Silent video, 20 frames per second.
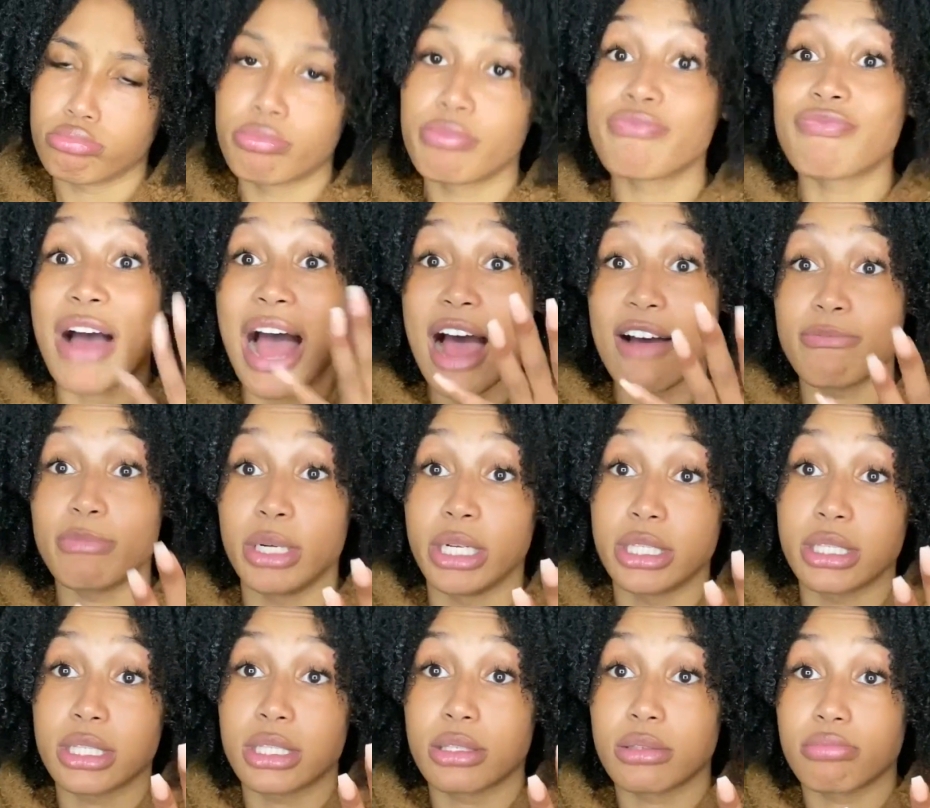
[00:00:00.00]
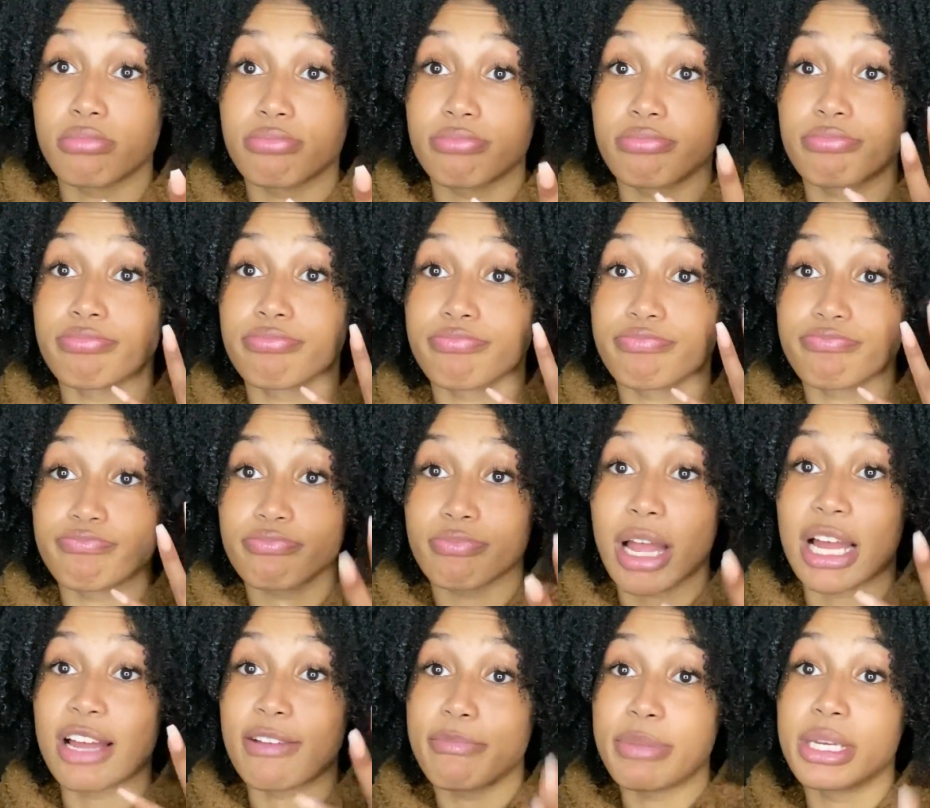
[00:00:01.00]
5 months.
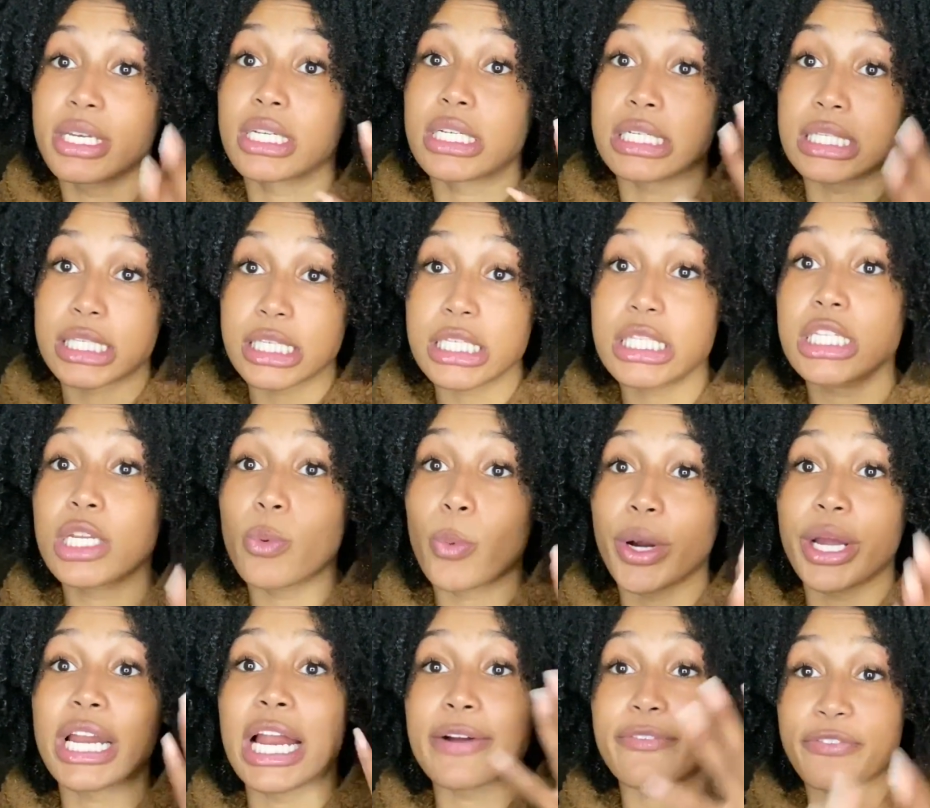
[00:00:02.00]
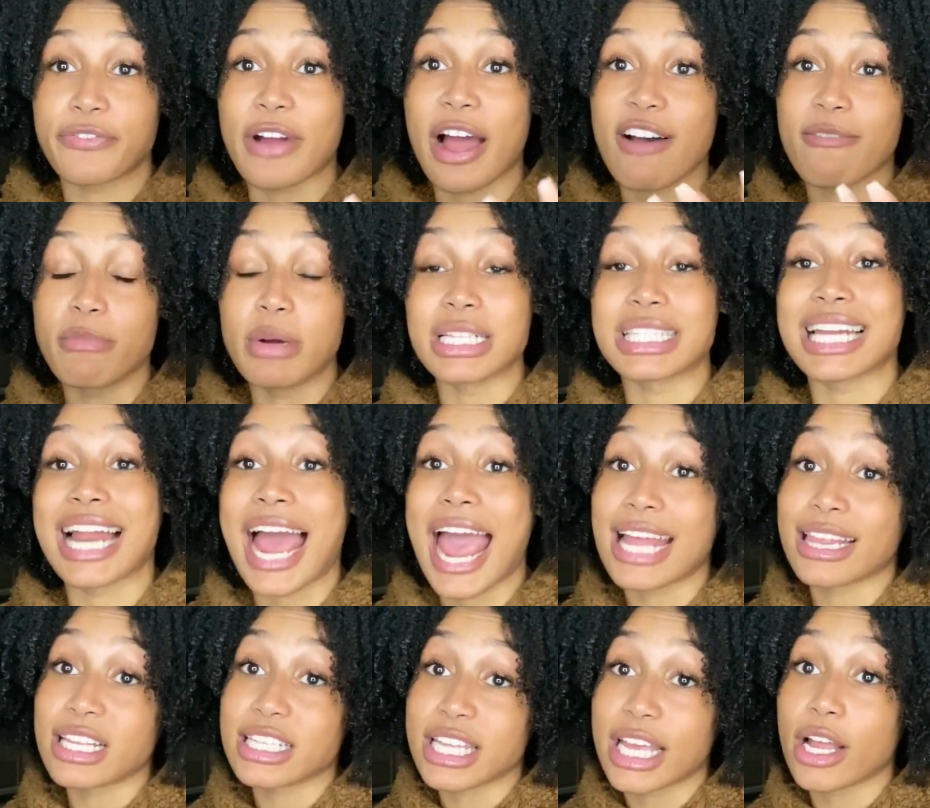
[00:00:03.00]
I've been consistently working out for 5 months, and I had
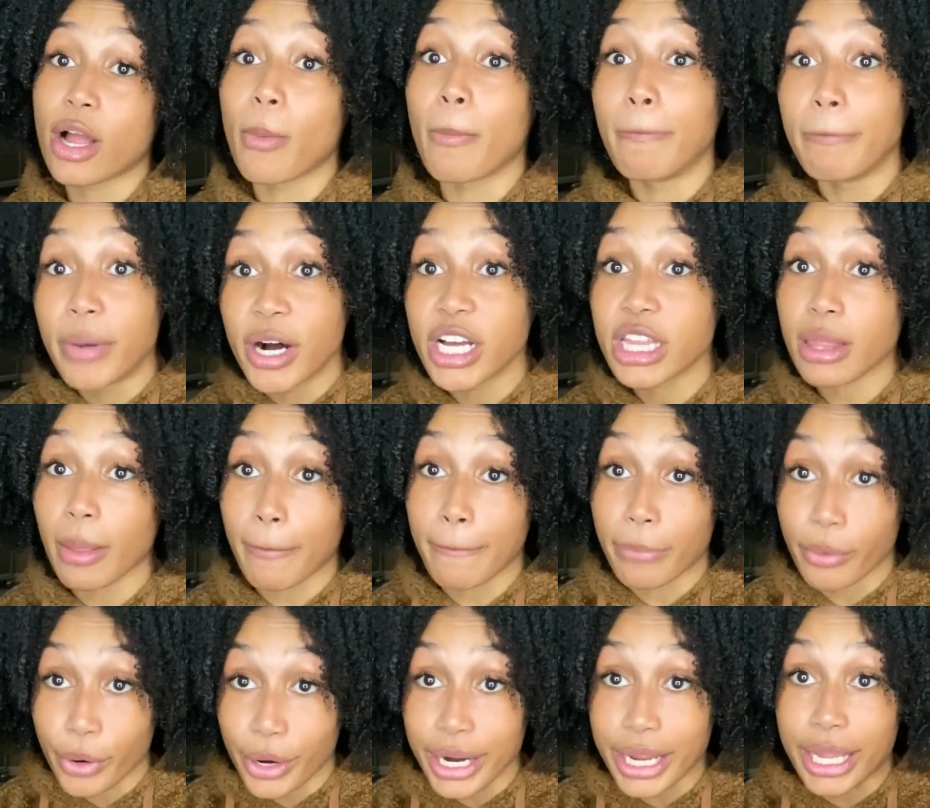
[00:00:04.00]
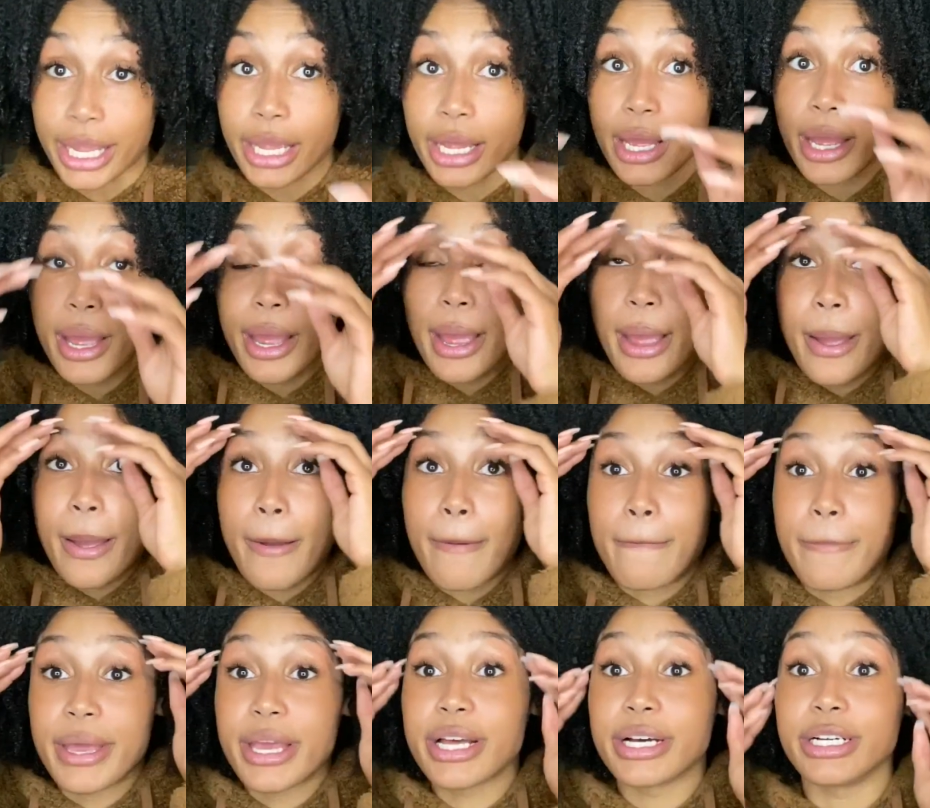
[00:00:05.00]
to take a month break
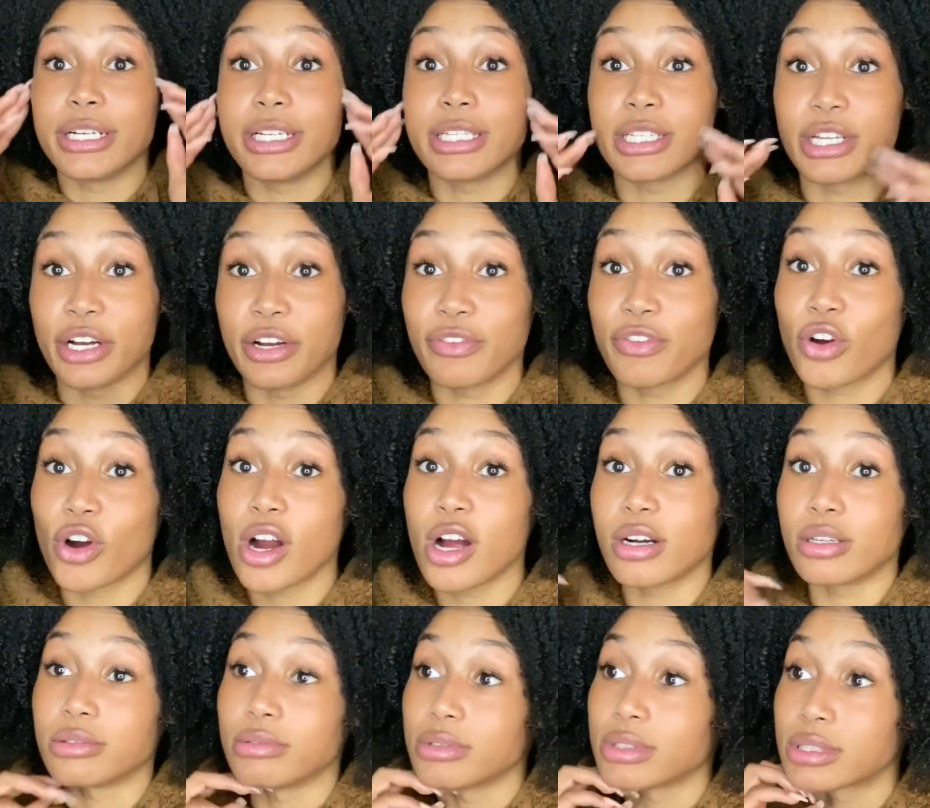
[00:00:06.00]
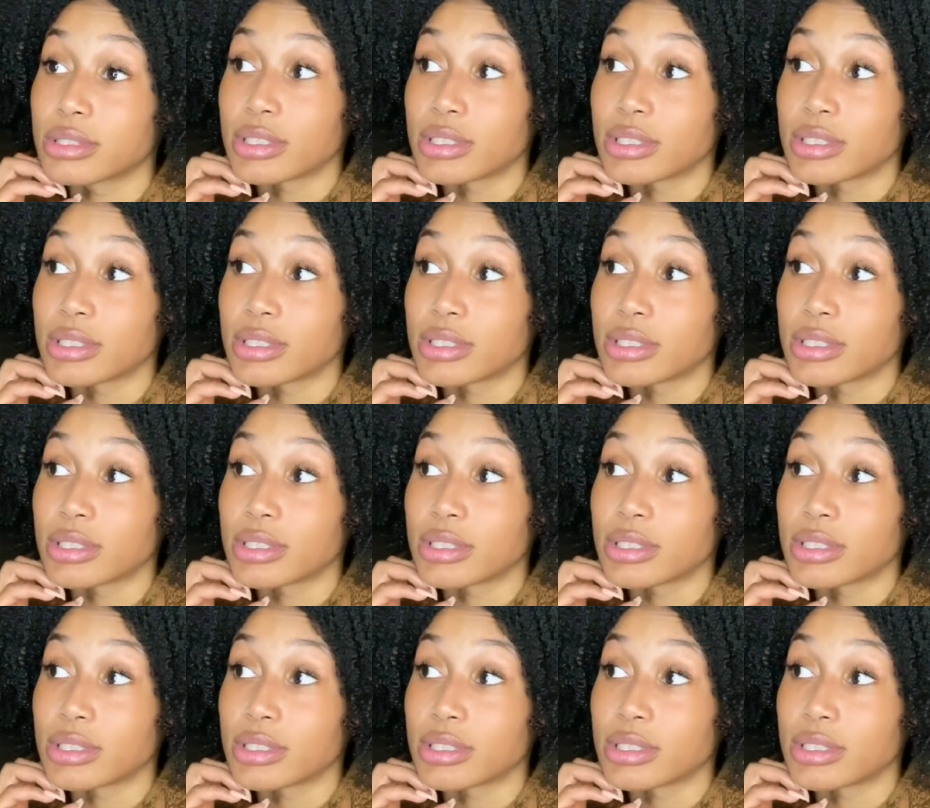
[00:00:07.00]
because of Crohn's.